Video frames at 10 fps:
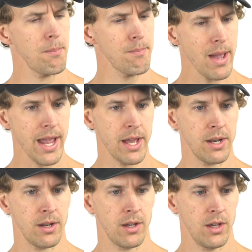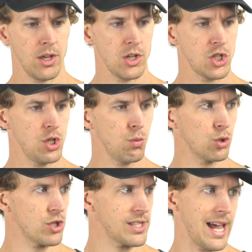man, she will
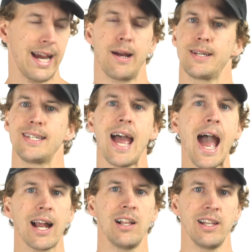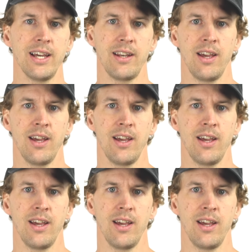just like tackle it.